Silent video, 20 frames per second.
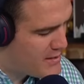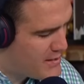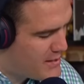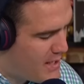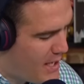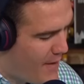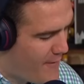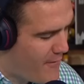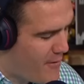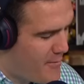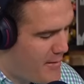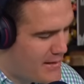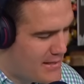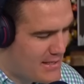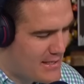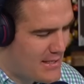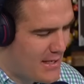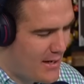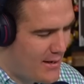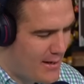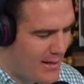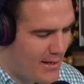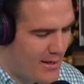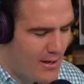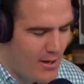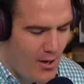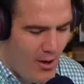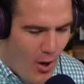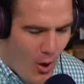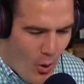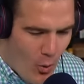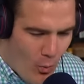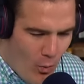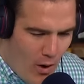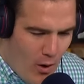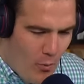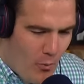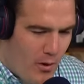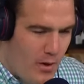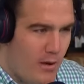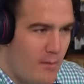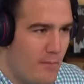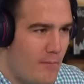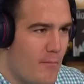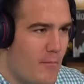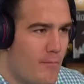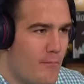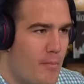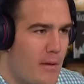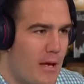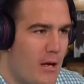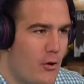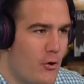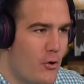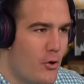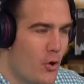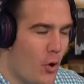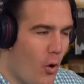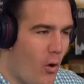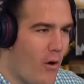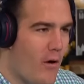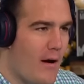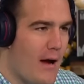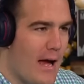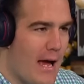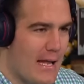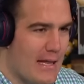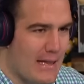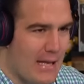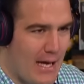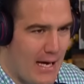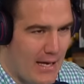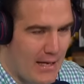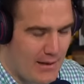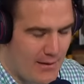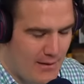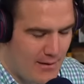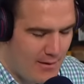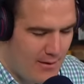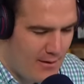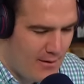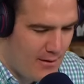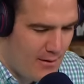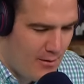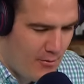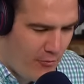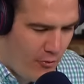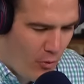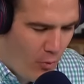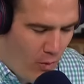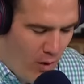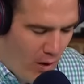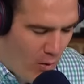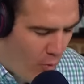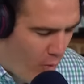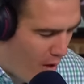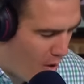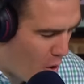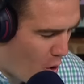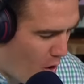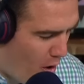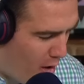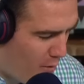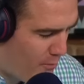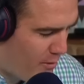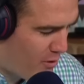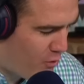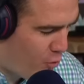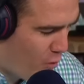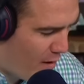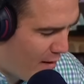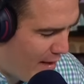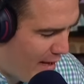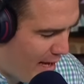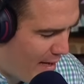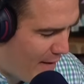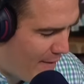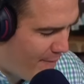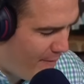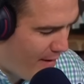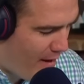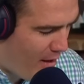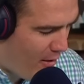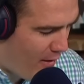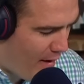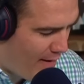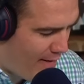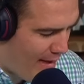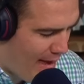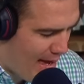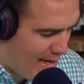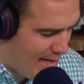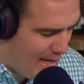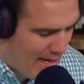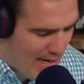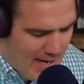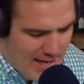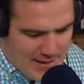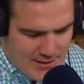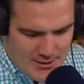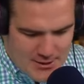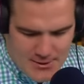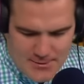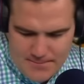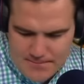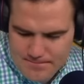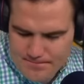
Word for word: government study. What would be your headline for what went on between the NFL and the NIH?